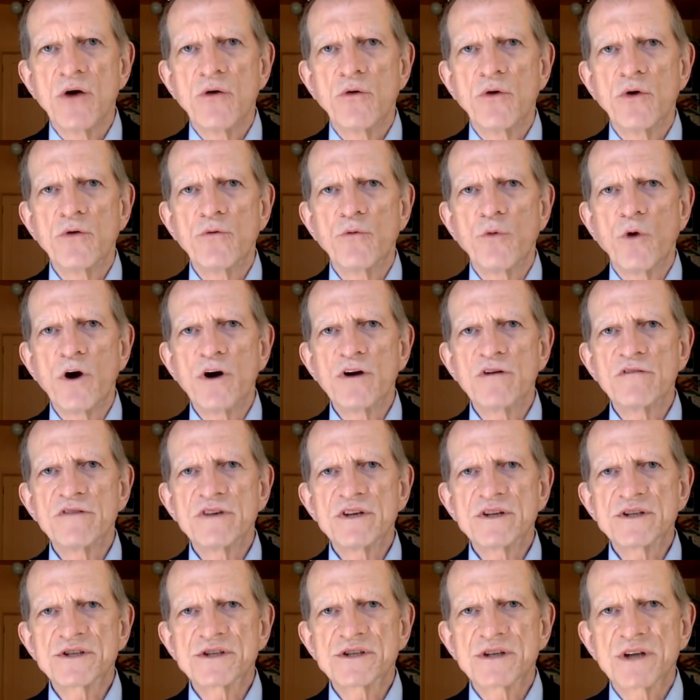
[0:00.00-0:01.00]
when one of
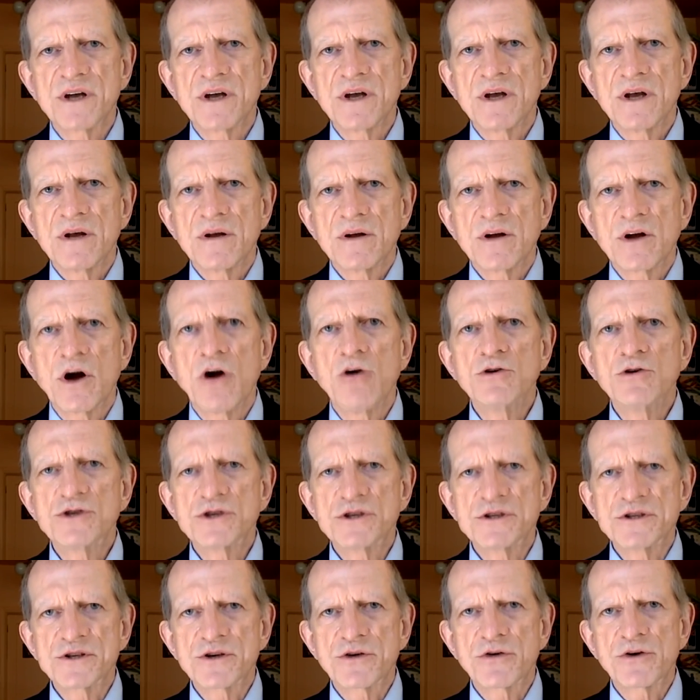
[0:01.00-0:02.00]
its
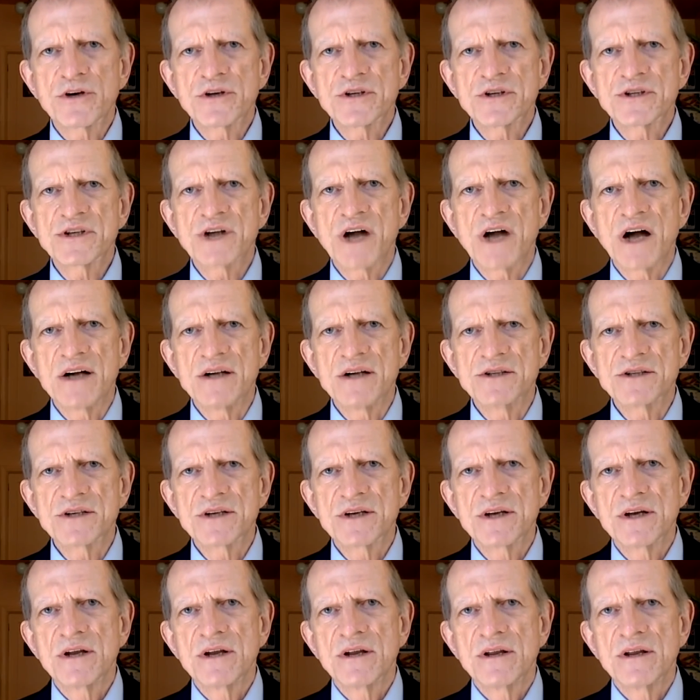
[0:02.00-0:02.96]
coaches criticized